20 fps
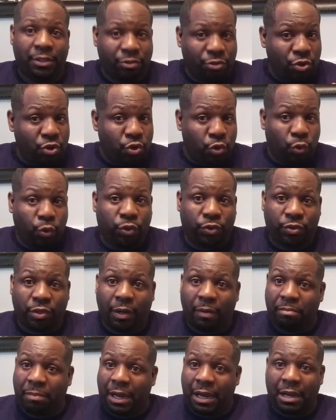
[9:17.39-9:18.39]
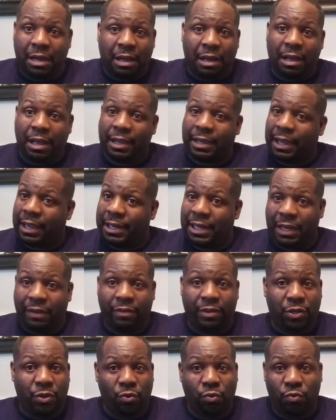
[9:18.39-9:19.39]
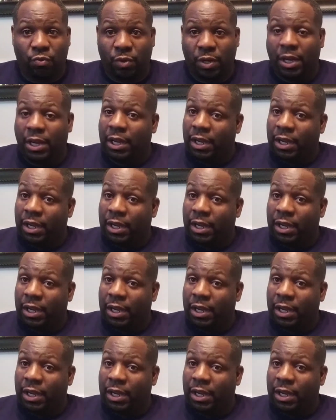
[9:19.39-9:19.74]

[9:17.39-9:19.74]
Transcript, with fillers: You're doing something that God can't even do.